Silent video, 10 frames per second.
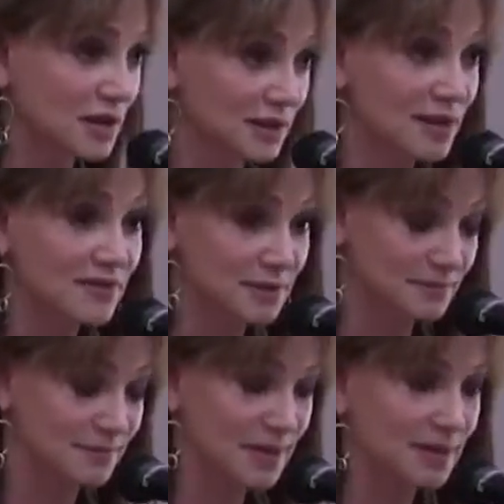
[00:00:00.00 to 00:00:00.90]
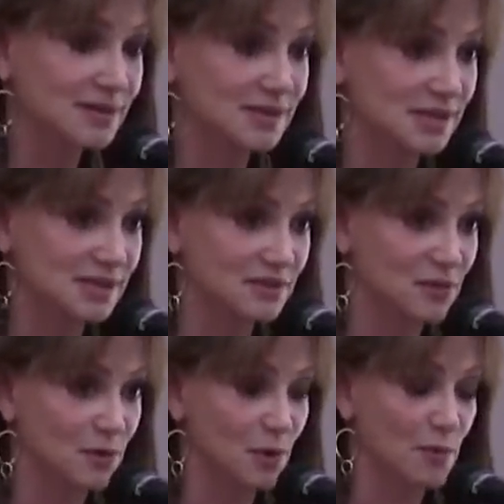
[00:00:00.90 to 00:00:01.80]
11 men, 6 of
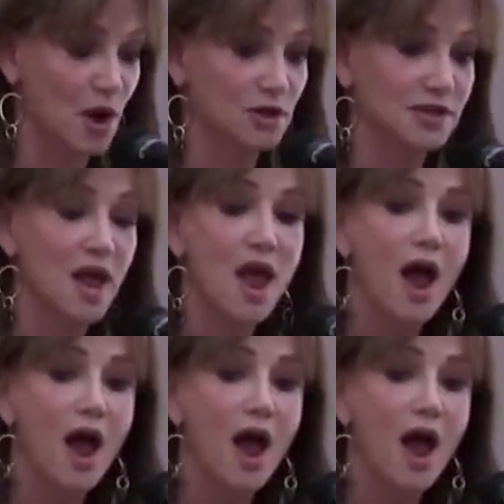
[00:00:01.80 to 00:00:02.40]
whom are bald,